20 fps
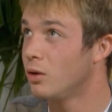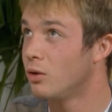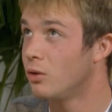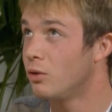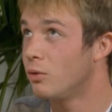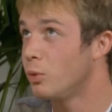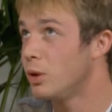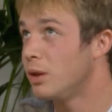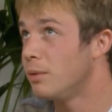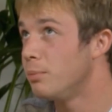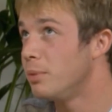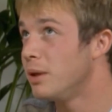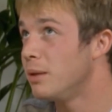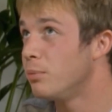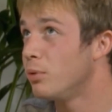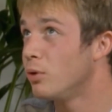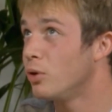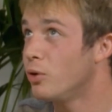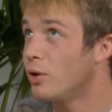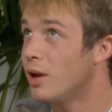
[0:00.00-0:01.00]
with
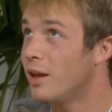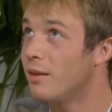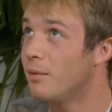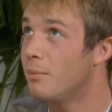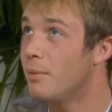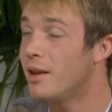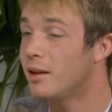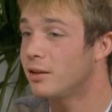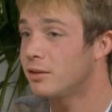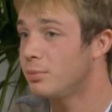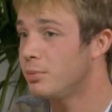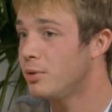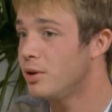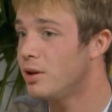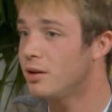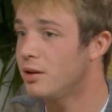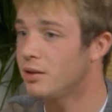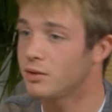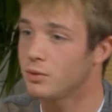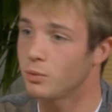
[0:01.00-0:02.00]
people you had a bad
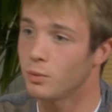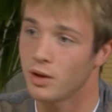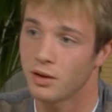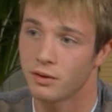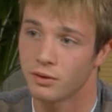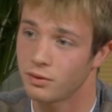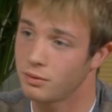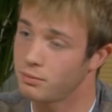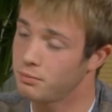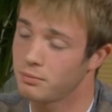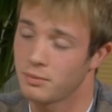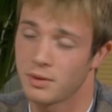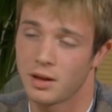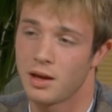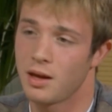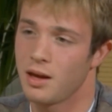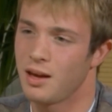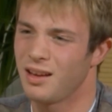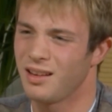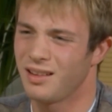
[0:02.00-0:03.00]
experience with.
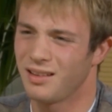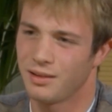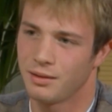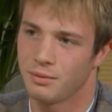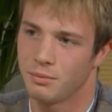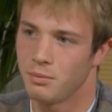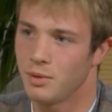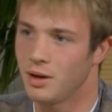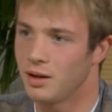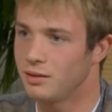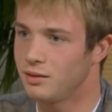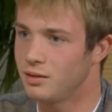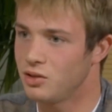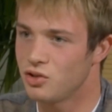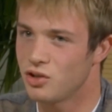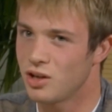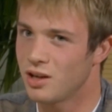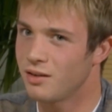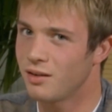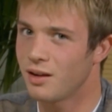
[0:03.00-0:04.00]
But
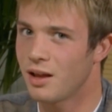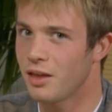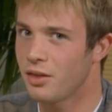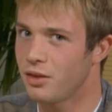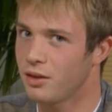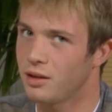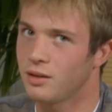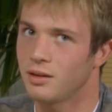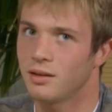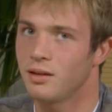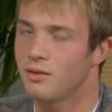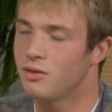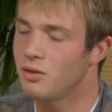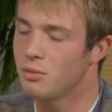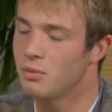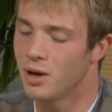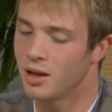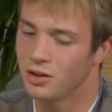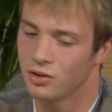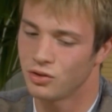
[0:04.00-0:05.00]
in general, I think that
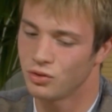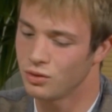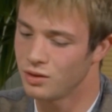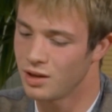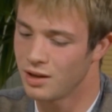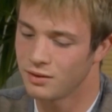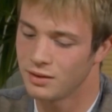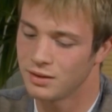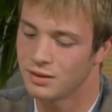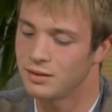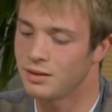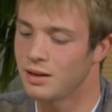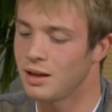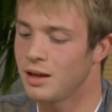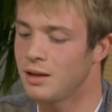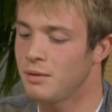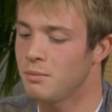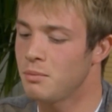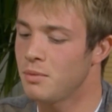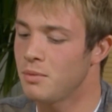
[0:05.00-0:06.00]
everybody should have the
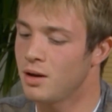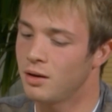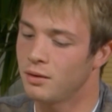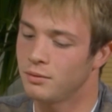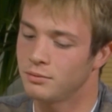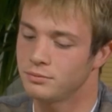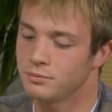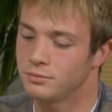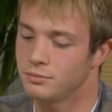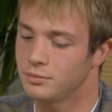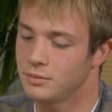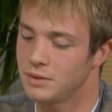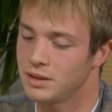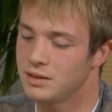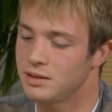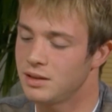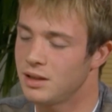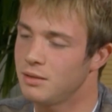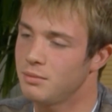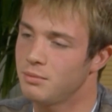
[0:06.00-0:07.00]
same
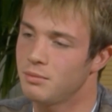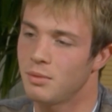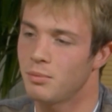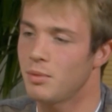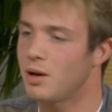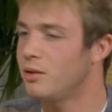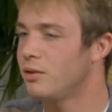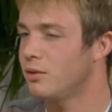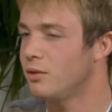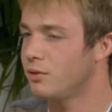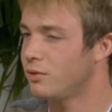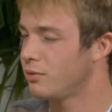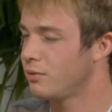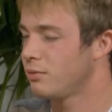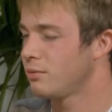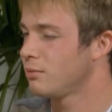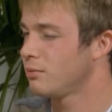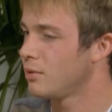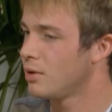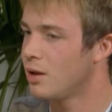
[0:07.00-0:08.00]
amount of
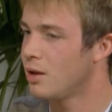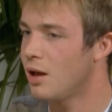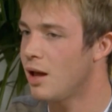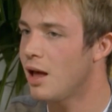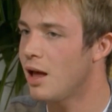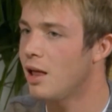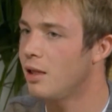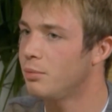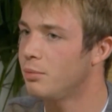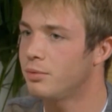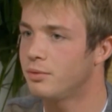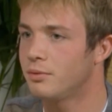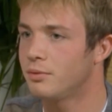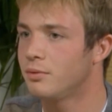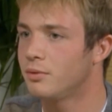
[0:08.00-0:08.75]
help.